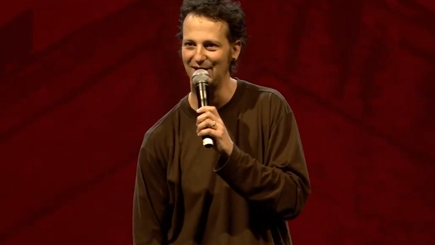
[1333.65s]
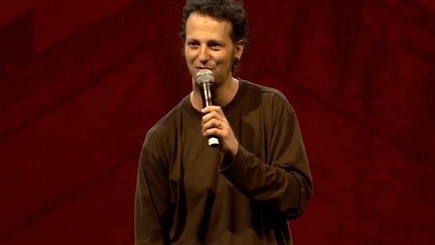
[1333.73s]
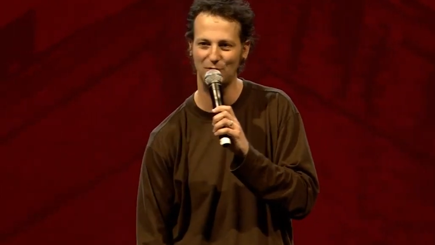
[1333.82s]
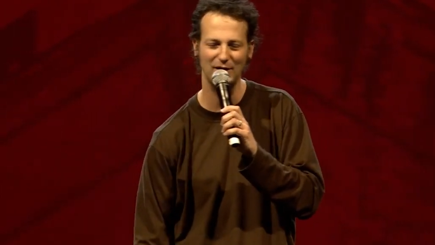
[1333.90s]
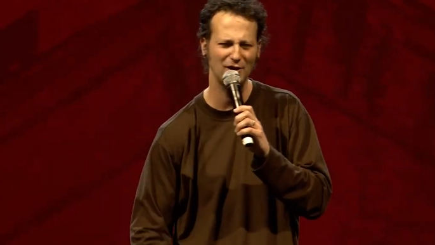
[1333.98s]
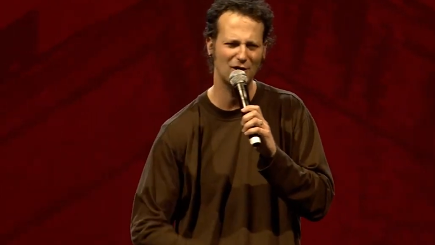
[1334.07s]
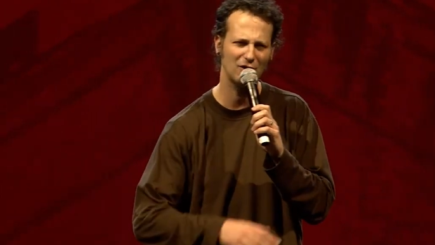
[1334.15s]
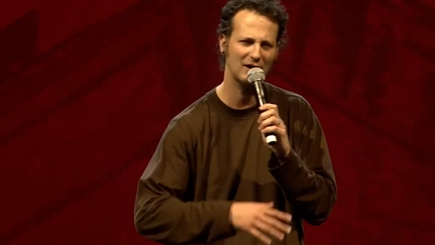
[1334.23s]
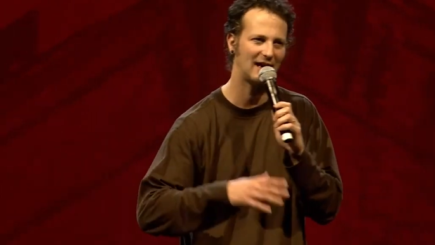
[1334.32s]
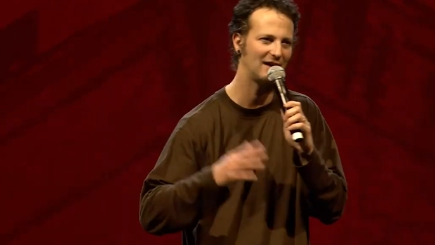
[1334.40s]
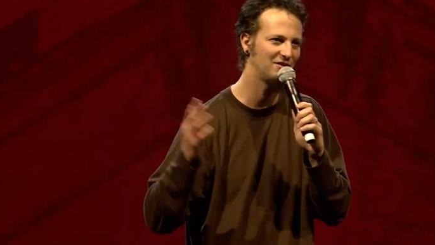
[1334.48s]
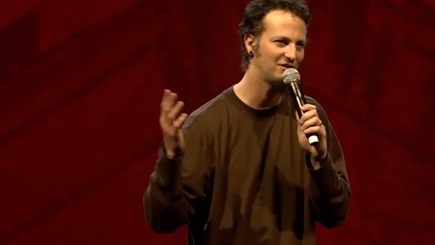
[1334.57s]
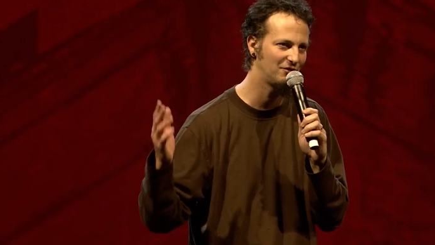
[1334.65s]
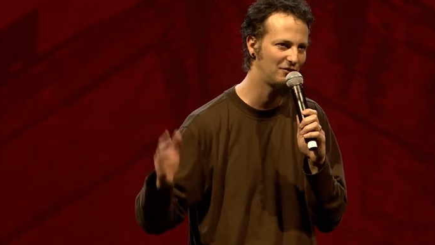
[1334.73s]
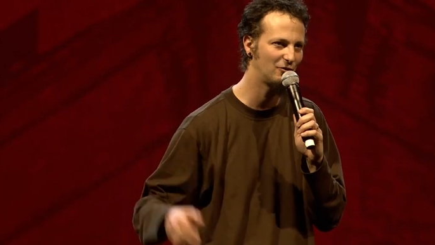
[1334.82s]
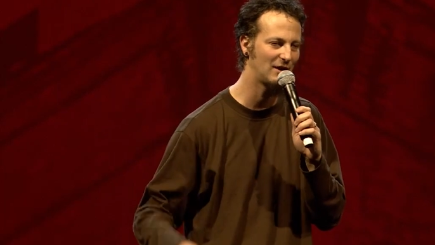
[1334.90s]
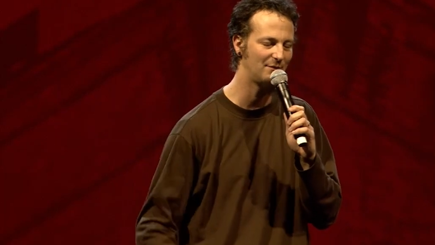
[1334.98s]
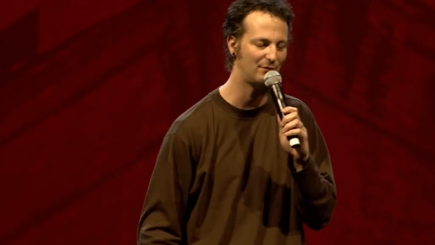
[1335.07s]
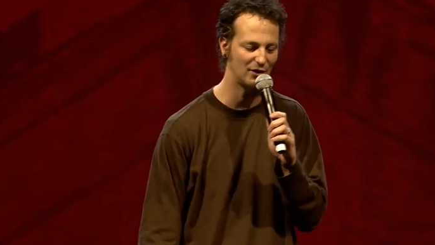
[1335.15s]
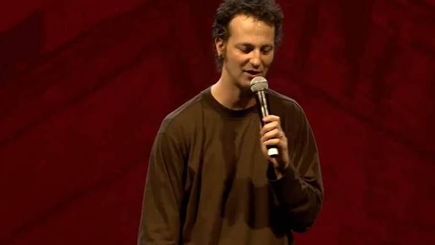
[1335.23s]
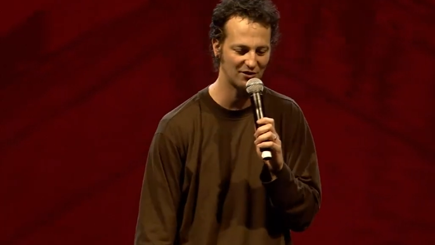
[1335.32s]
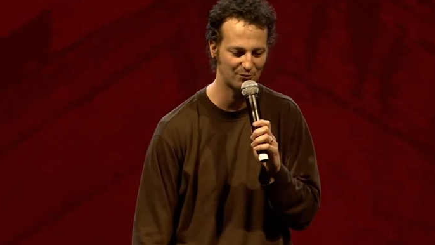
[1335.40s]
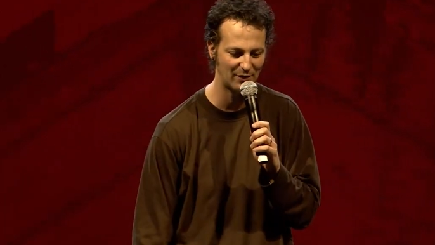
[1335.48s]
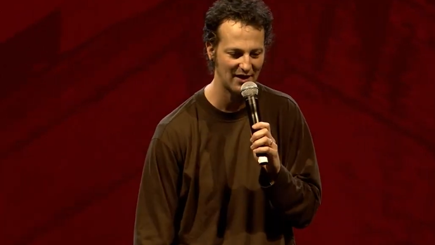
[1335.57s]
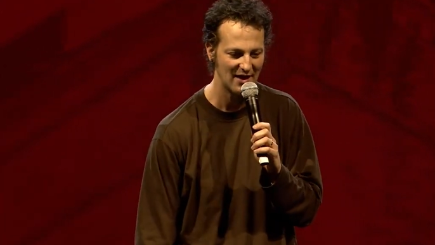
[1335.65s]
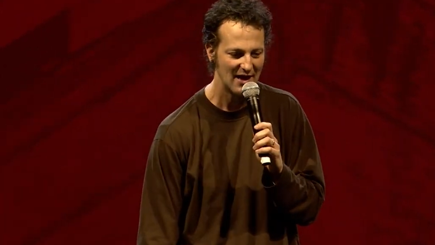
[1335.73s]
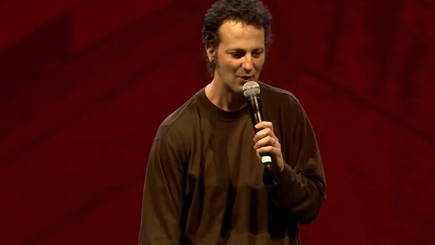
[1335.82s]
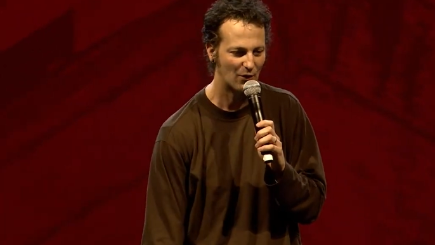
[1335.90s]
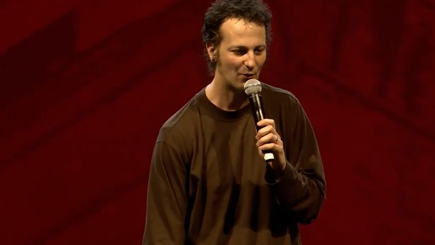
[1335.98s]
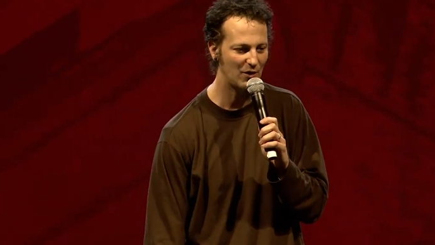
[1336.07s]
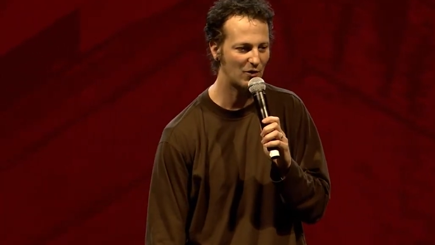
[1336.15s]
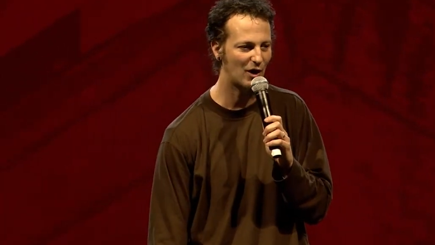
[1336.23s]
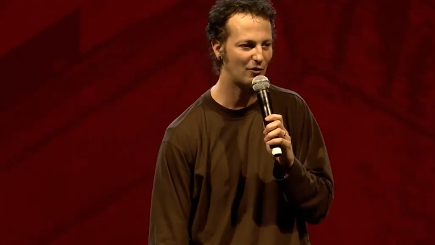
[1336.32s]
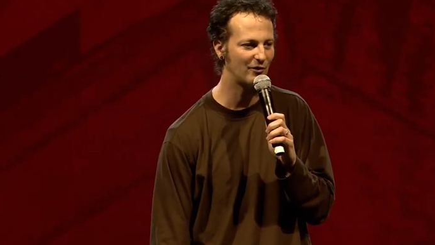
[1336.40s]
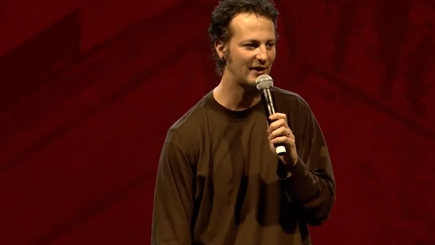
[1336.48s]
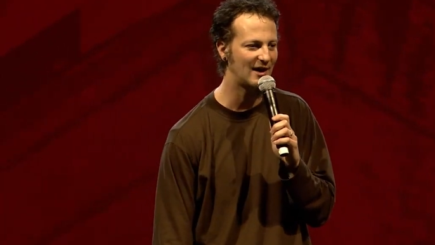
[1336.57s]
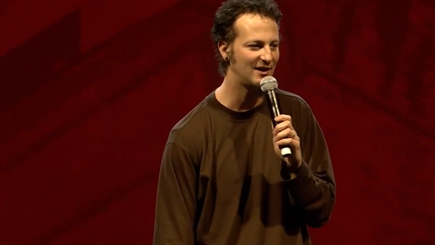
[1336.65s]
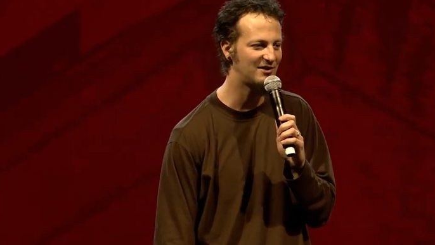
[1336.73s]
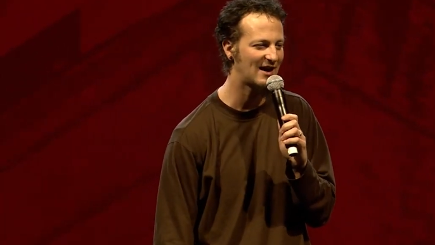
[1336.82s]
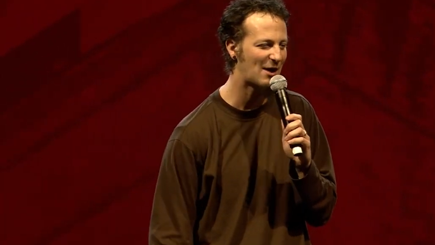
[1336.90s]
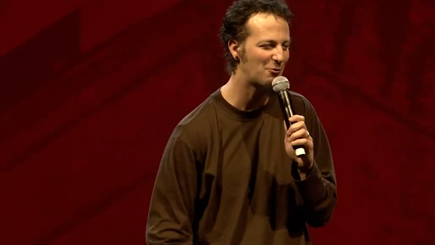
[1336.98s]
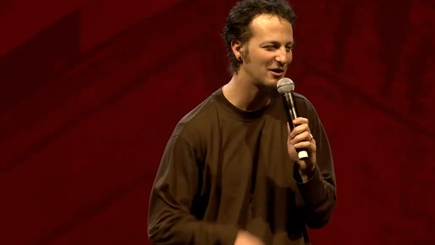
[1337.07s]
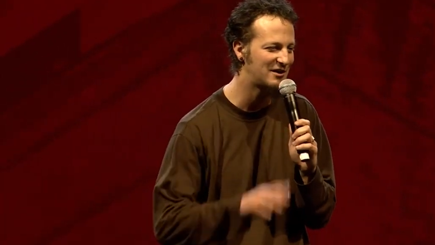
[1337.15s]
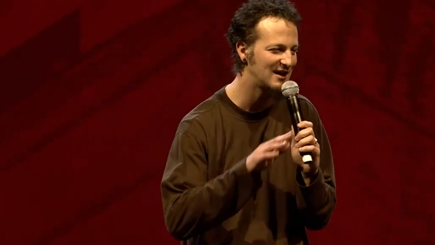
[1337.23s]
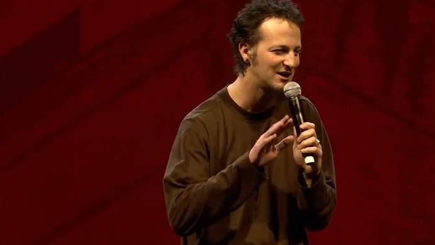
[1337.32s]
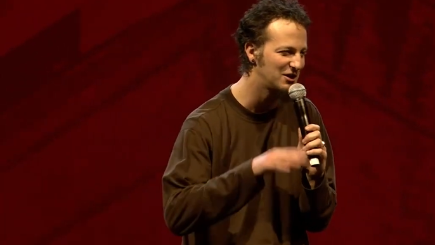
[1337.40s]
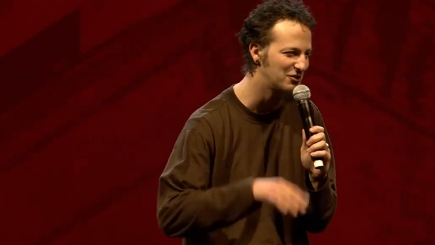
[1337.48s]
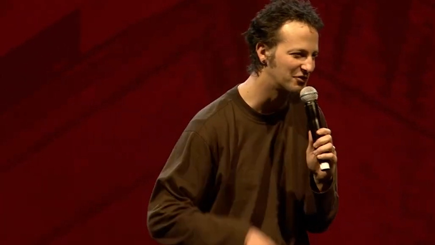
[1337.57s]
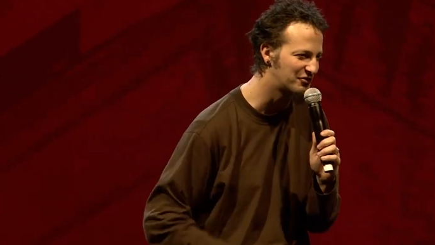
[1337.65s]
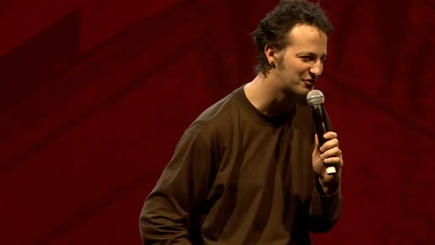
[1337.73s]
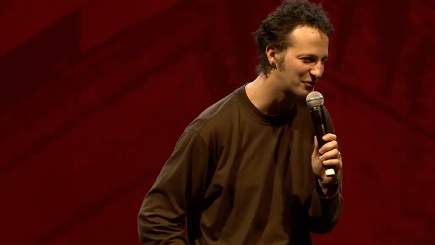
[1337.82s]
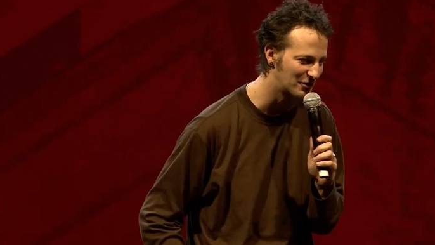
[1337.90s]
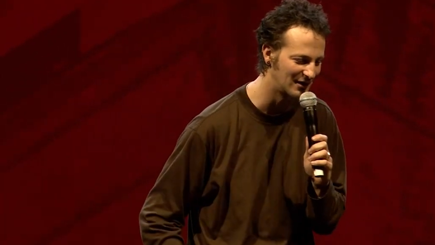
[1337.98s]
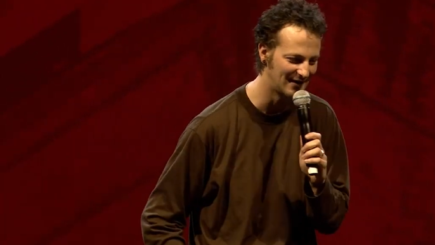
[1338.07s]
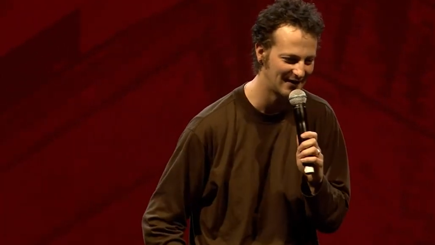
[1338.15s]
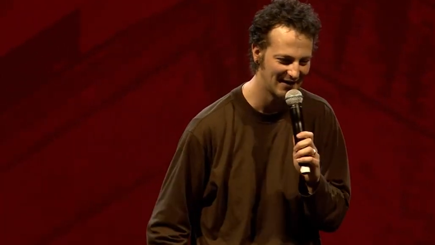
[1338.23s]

He's written all kinds of great books. But when we were over there, he said, "I want to tell you a story,"